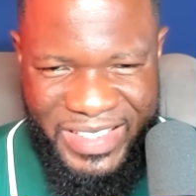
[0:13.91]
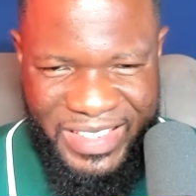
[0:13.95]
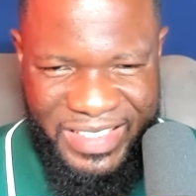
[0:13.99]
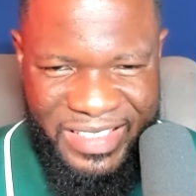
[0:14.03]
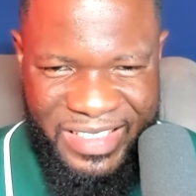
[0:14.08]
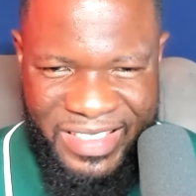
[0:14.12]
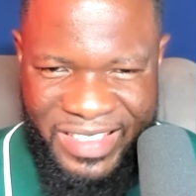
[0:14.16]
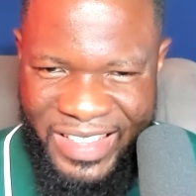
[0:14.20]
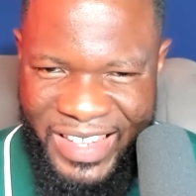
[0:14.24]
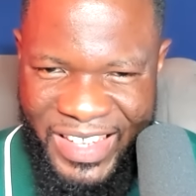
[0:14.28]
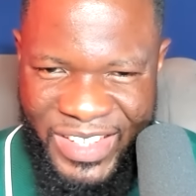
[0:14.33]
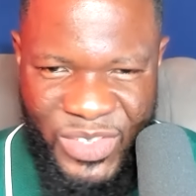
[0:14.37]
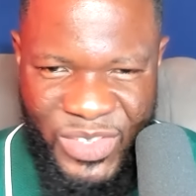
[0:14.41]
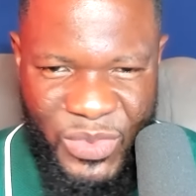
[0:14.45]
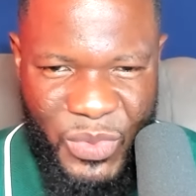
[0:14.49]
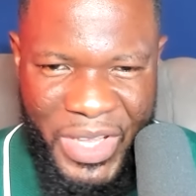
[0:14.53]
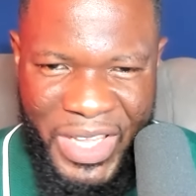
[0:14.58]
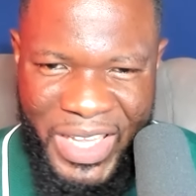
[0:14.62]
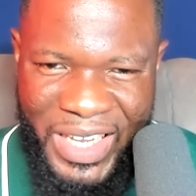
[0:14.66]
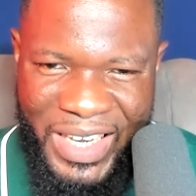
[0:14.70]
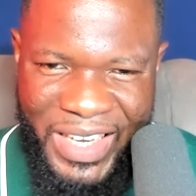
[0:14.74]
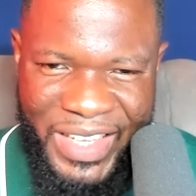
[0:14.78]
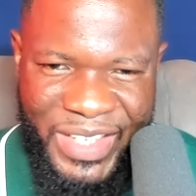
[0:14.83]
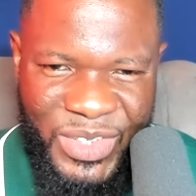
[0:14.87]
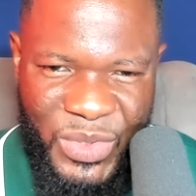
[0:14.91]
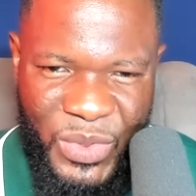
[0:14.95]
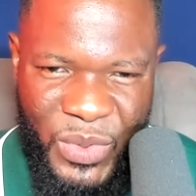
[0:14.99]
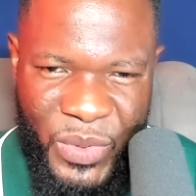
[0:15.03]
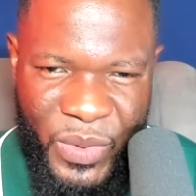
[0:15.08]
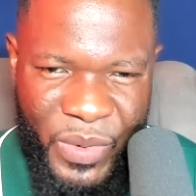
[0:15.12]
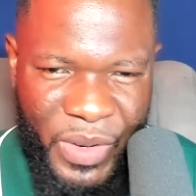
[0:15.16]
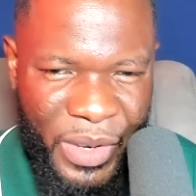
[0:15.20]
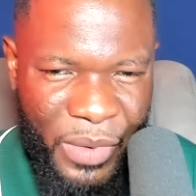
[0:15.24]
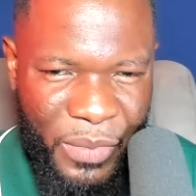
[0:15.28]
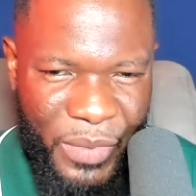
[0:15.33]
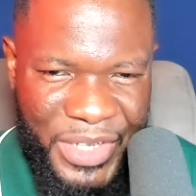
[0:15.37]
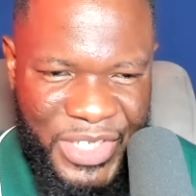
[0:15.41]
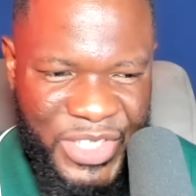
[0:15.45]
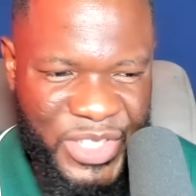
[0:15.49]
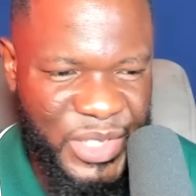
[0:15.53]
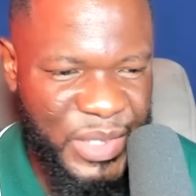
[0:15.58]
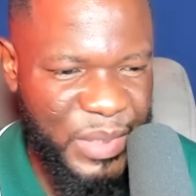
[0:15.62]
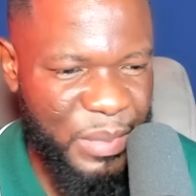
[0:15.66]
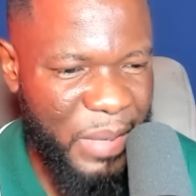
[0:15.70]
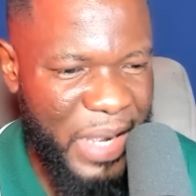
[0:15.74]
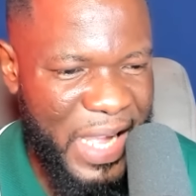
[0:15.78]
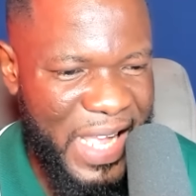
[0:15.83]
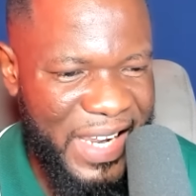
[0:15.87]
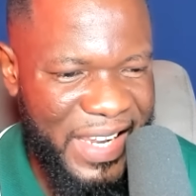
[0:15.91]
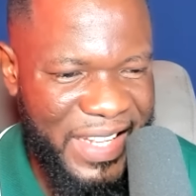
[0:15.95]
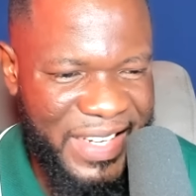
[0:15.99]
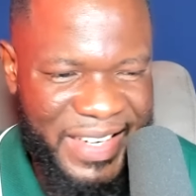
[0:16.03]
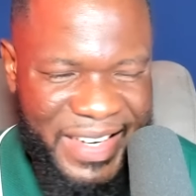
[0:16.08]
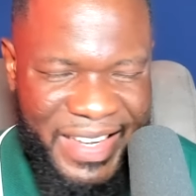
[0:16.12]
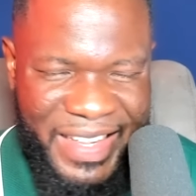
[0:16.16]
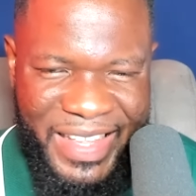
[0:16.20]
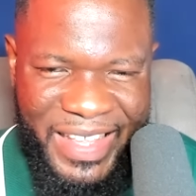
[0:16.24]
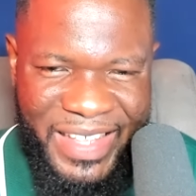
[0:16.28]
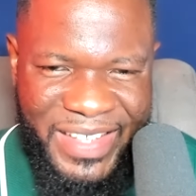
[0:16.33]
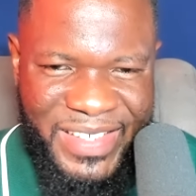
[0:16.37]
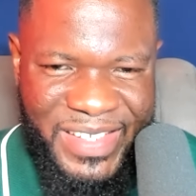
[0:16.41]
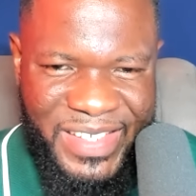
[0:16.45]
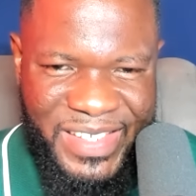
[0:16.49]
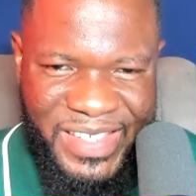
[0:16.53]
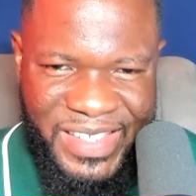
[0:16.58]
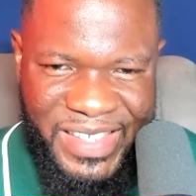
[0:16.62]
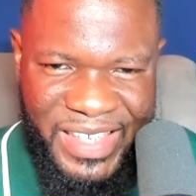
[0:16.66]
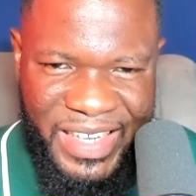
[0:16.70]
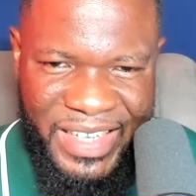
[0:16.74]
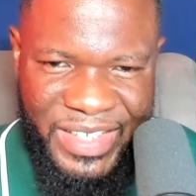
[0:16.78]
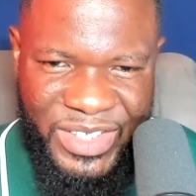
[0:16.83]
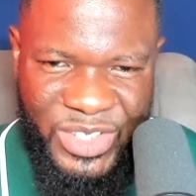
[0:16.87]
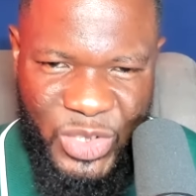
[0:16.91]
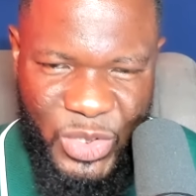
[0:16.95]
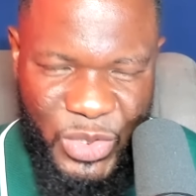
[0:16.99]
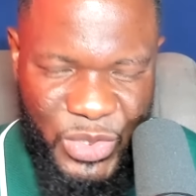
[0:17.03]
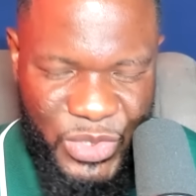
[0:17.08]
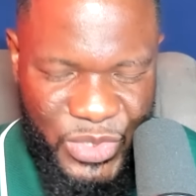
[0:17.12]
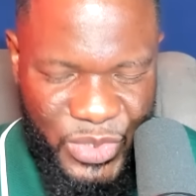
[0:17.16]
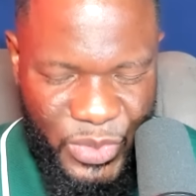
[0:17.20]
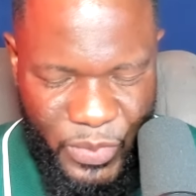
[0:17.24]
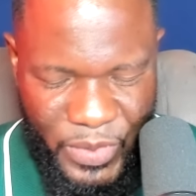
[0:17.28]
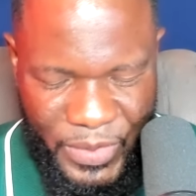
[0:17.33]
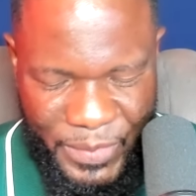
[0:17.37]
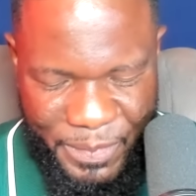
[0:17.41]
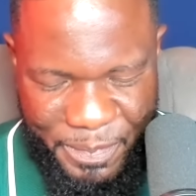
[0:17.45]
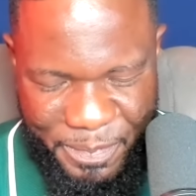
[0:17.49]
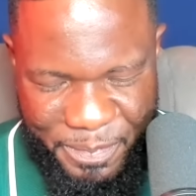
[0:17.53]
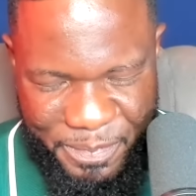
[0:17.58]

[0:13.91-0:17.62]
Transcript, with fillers: Let's quickly do our smiling exercise, Chosen one.